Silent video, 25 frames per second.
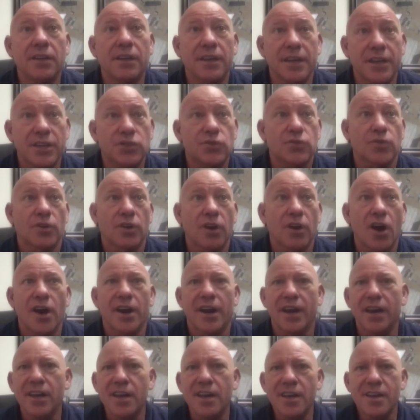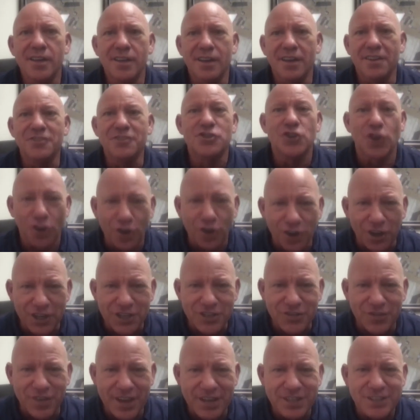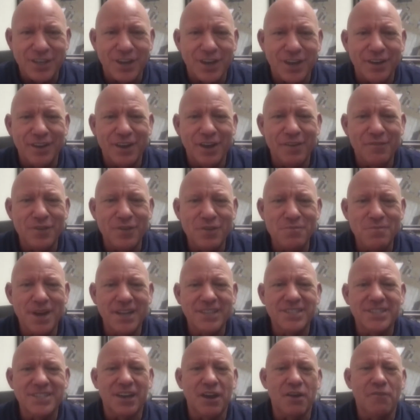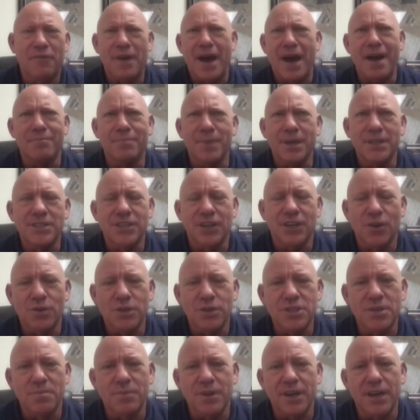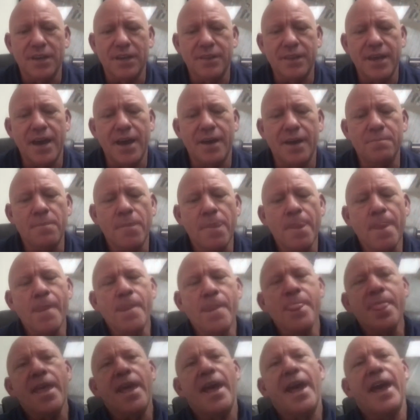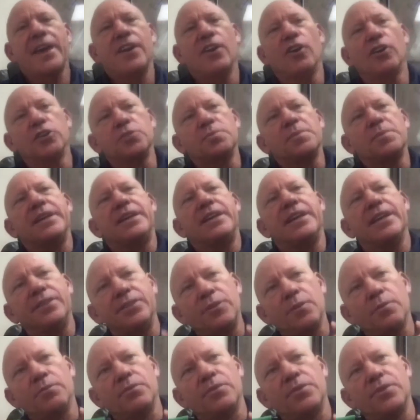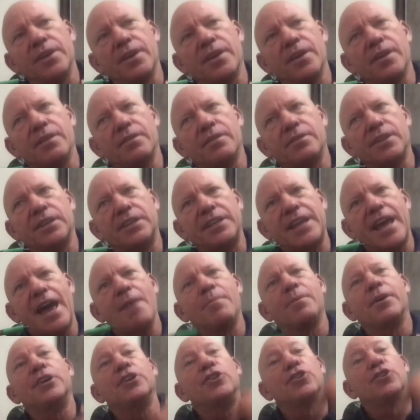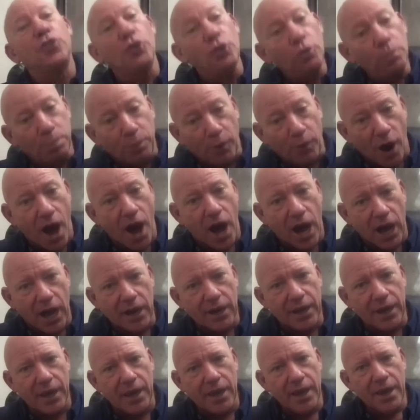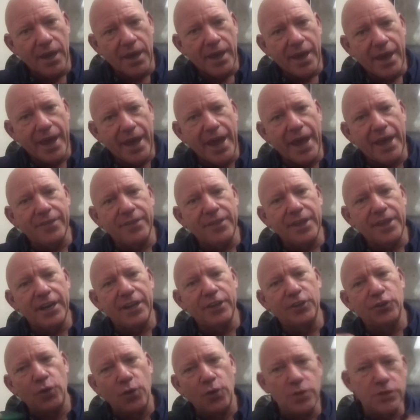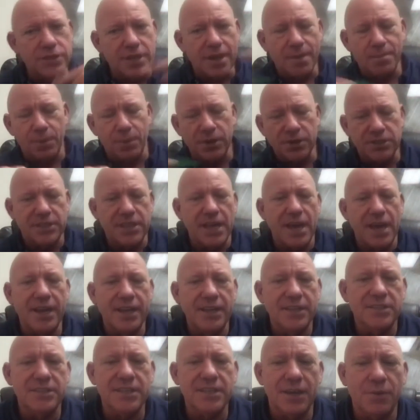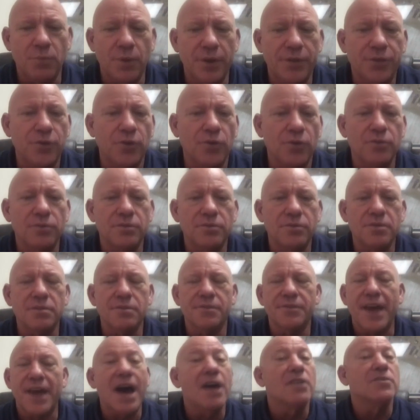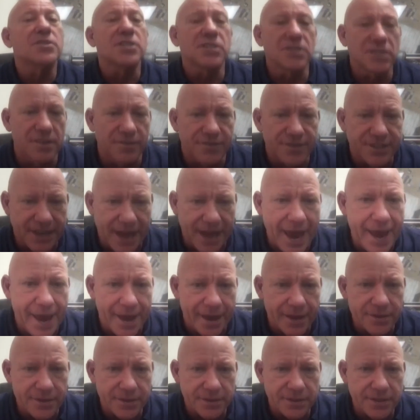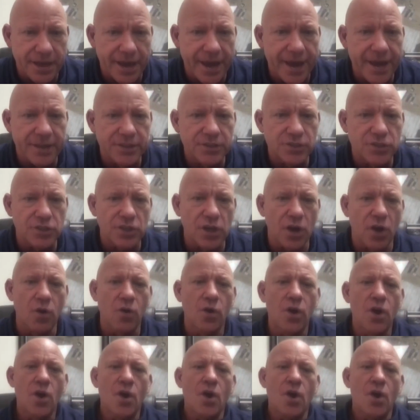Israel on a journalist visa a few months ago, 5 months ago or something like that, and ultimately get the tablet to Prague. And then in 2 separate settings, it went through thousands of scans. And so